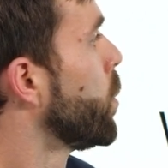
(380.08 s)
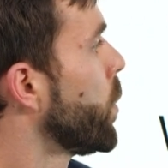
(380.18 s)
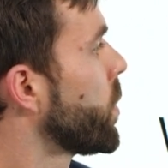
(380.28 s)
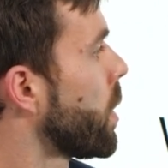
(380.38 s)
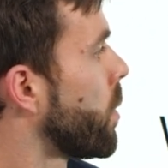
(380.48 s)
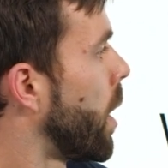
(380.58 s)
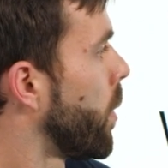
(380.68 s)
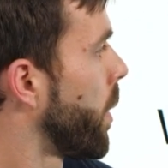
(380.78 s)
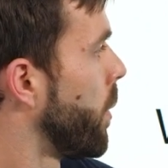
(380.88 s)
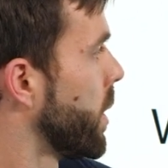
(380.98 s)
moves
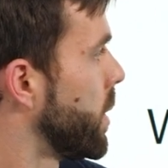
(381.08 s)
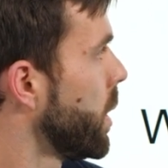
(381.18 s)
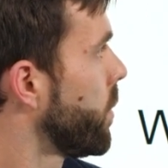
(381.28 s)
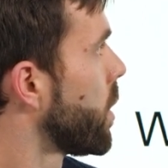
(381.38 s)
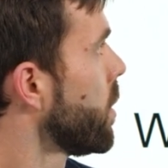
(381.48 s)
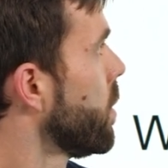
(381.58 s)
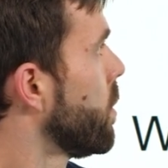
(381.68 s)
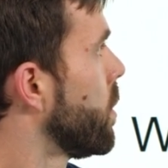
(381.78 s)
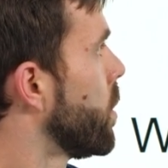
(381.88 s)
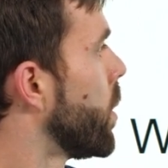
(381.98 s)
around the receiver
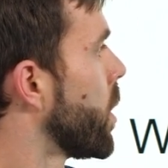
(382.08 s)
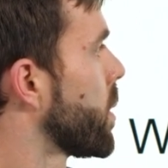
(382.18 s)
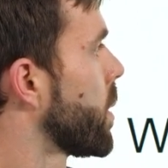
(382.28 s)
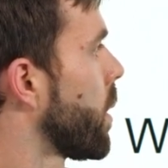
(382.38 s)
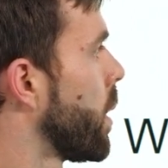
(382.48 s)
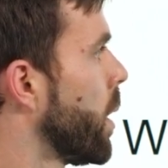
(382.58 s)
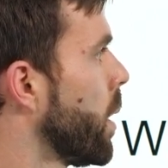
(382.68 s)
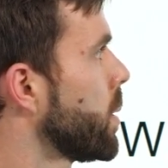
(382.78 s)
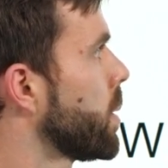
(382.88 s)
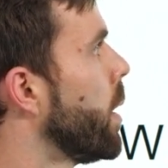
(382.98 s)
towards the
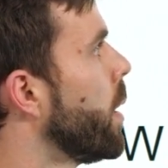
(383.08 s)
east,